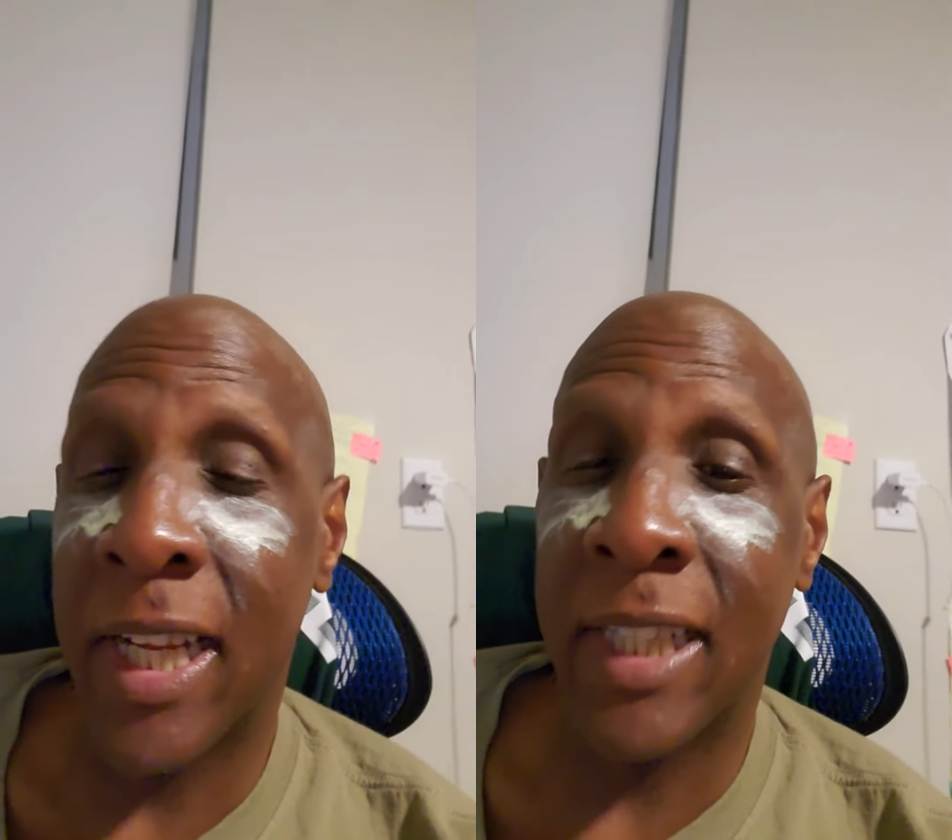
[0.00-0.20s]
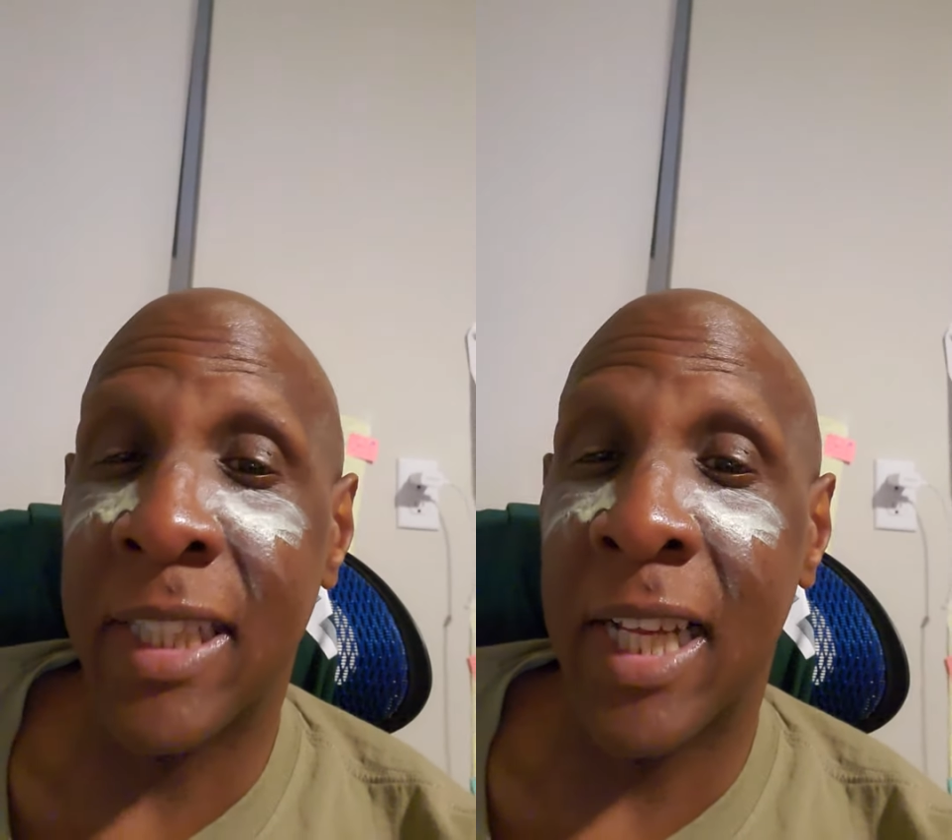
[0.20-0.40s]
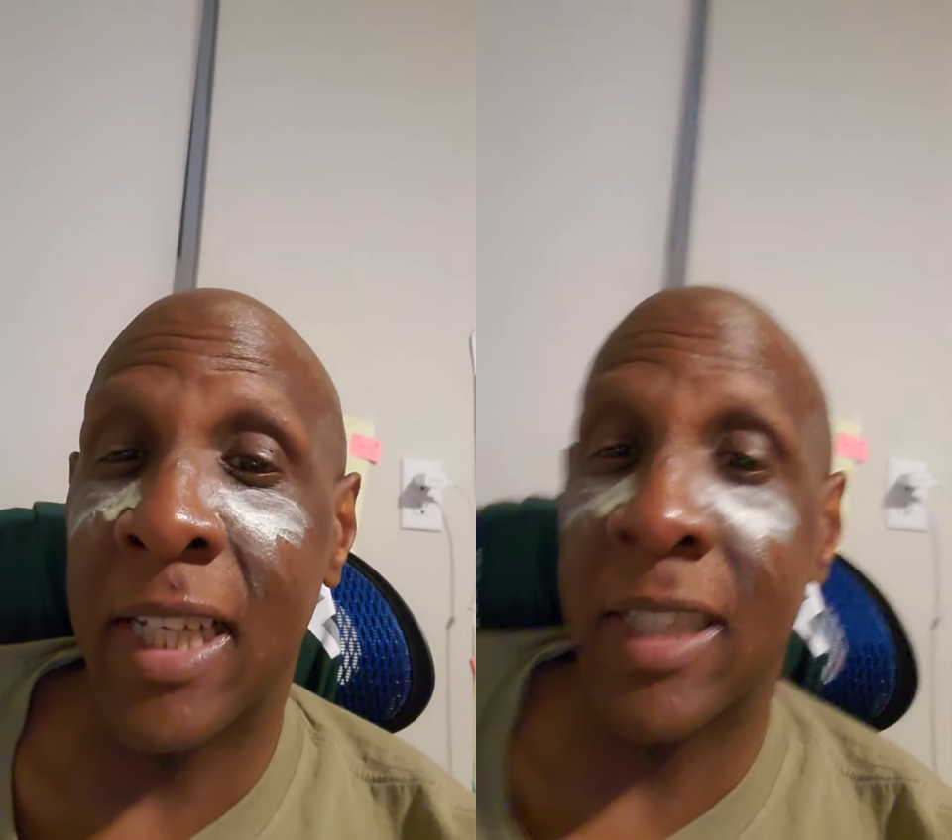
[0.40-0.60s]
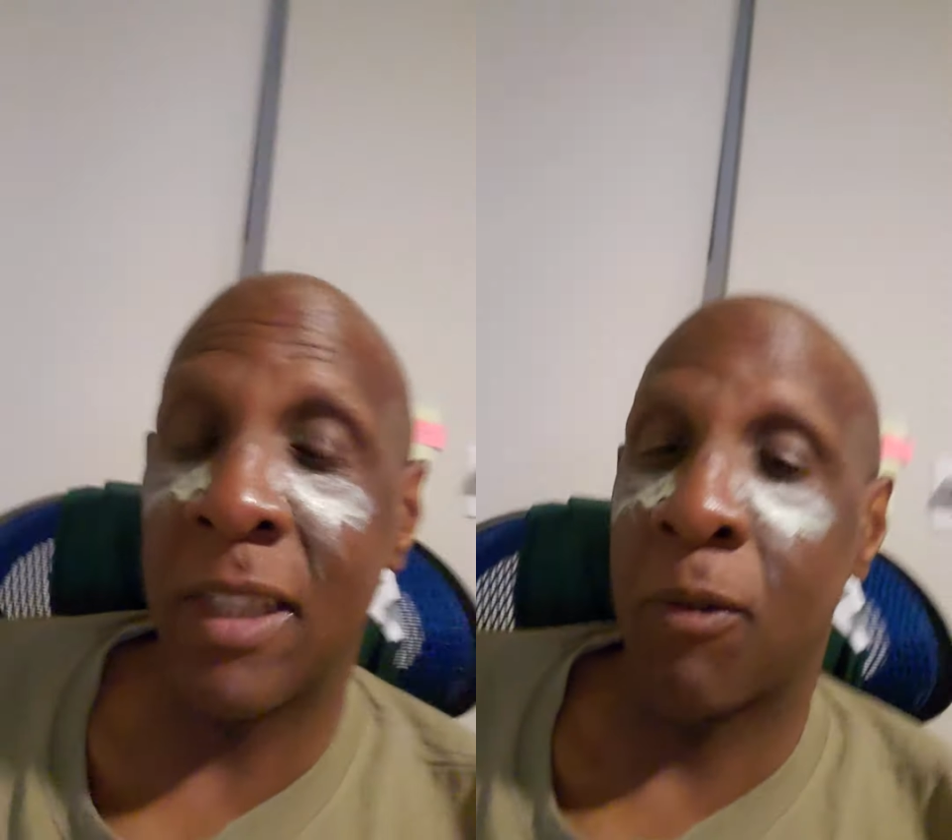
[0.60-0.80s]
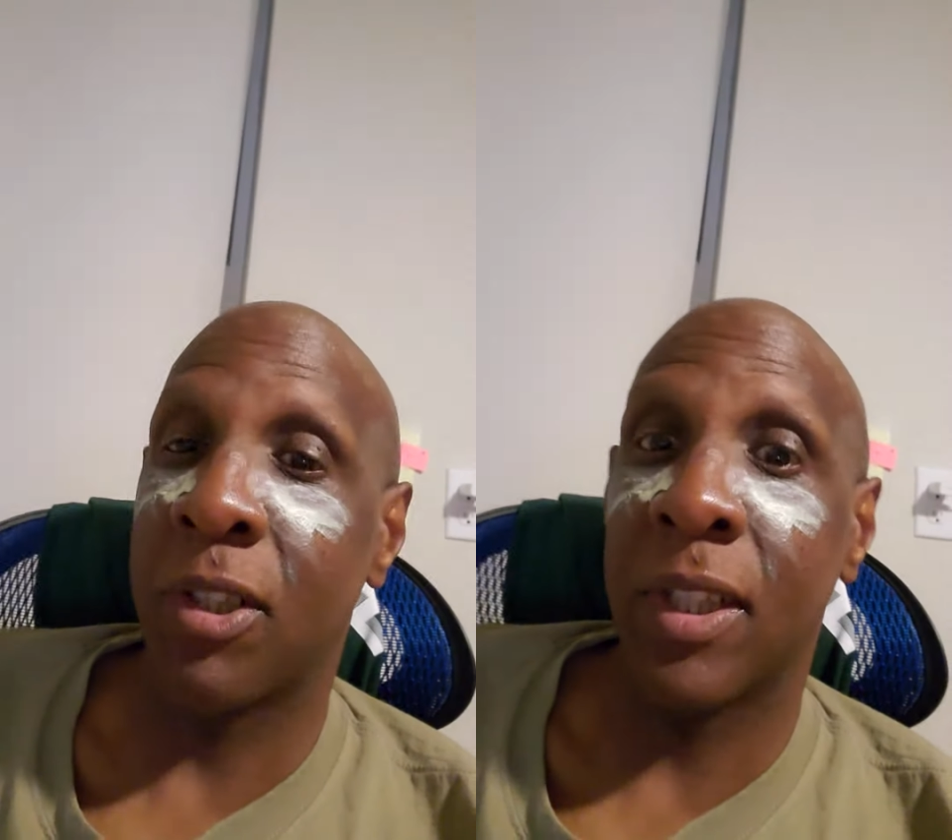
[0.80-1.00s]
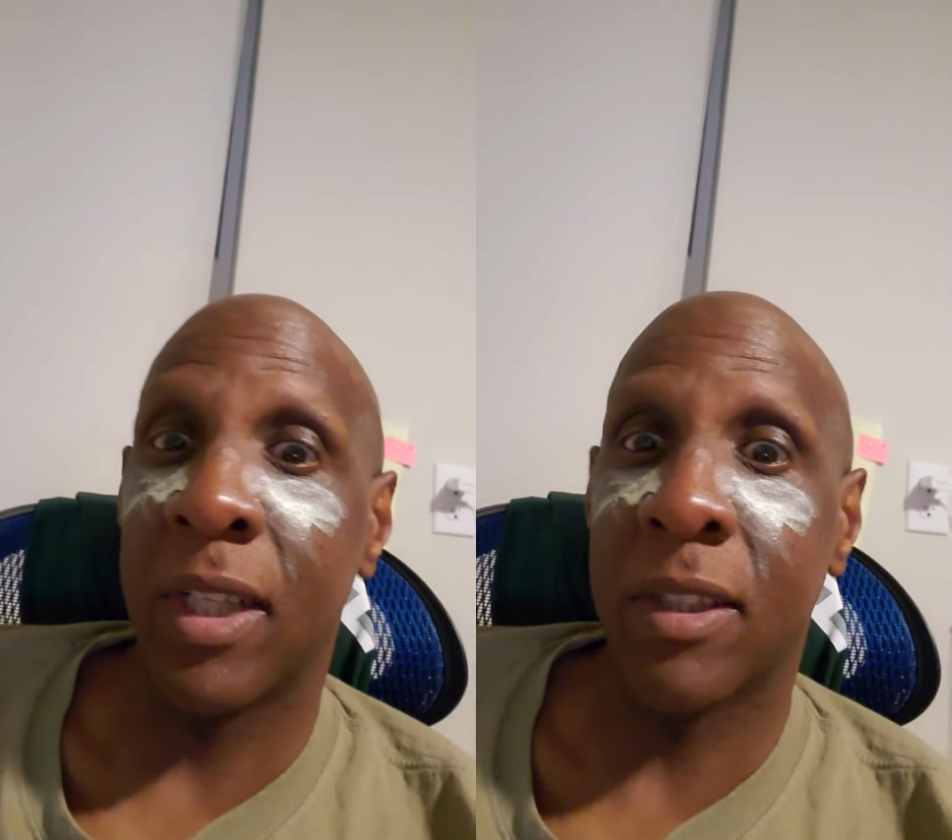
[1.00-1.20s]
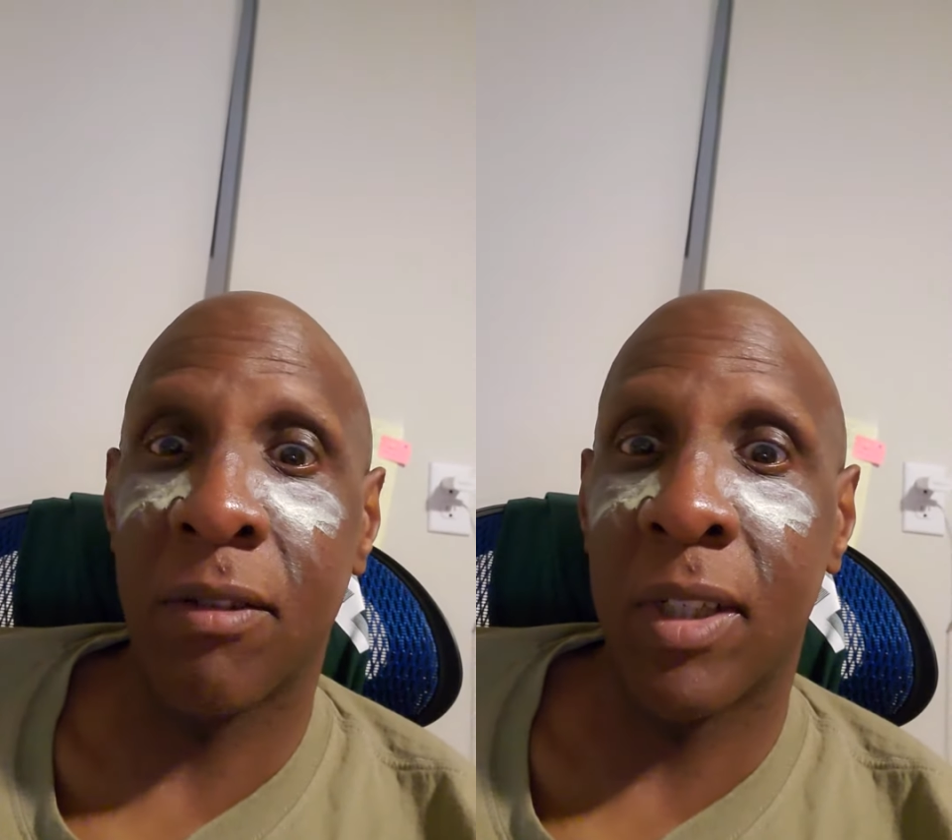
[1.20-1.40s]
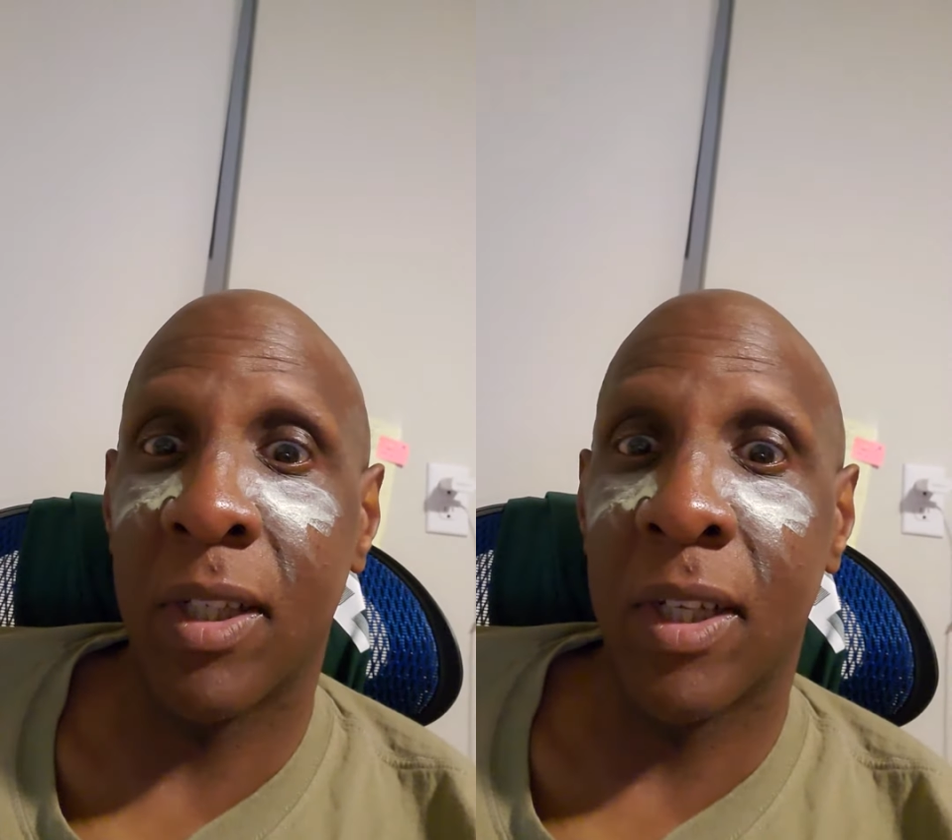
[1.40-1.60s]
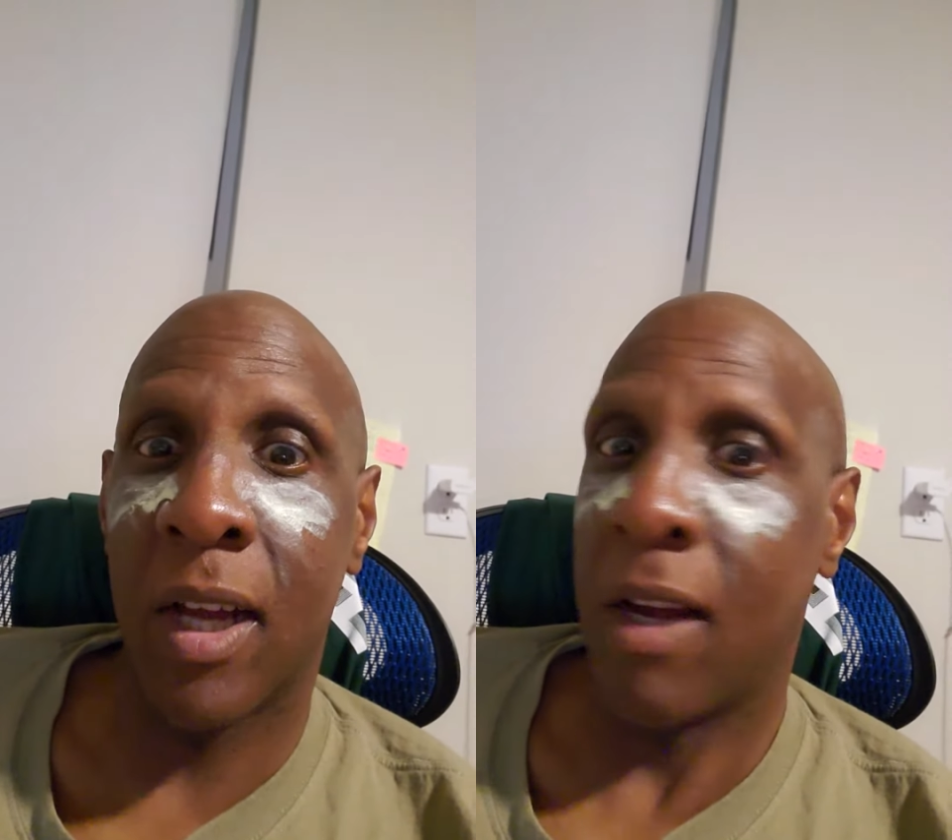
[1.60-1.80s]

That's nasty. But you said that's okay.